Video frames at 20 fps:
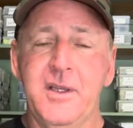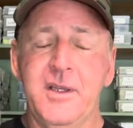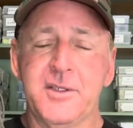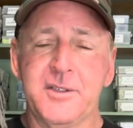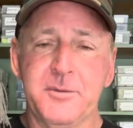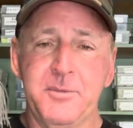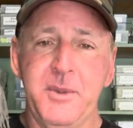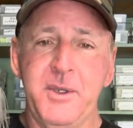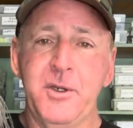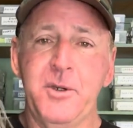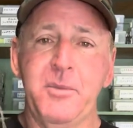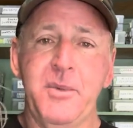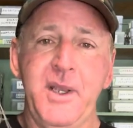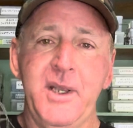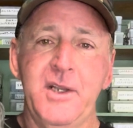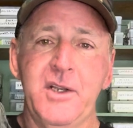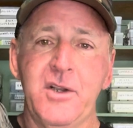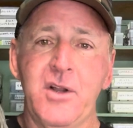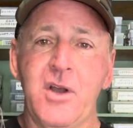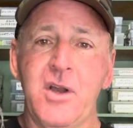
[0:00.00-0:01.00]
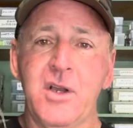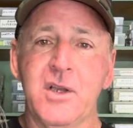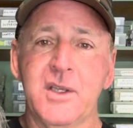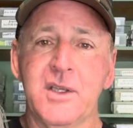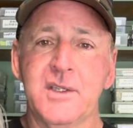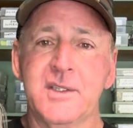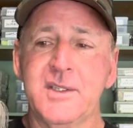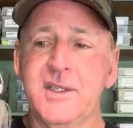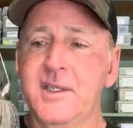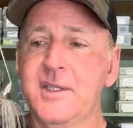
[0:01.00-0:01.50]
a spinner bait in
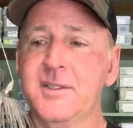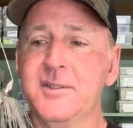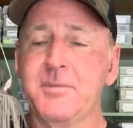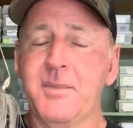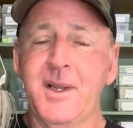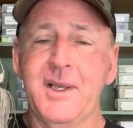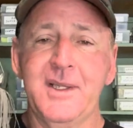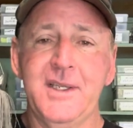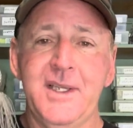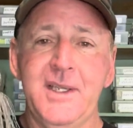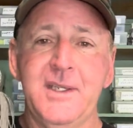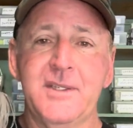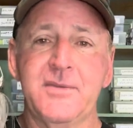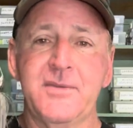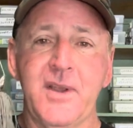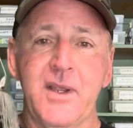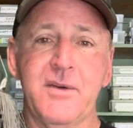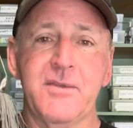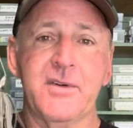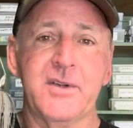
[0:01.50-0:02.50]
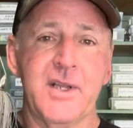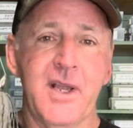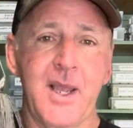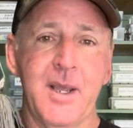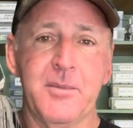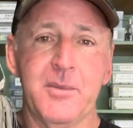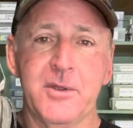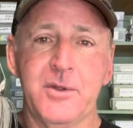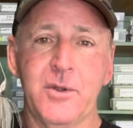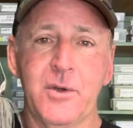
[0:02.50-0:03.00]
August is my least favorite
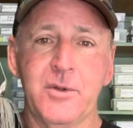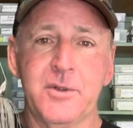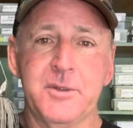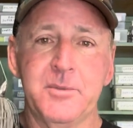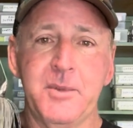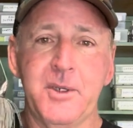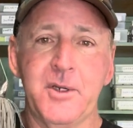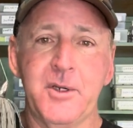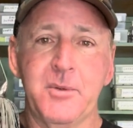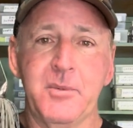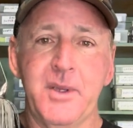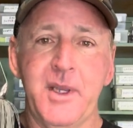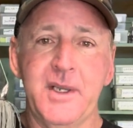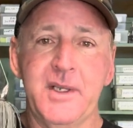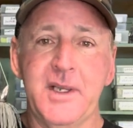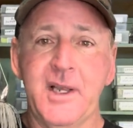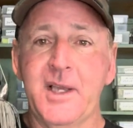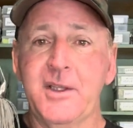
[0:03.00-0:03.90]
time to throw a spinner bait.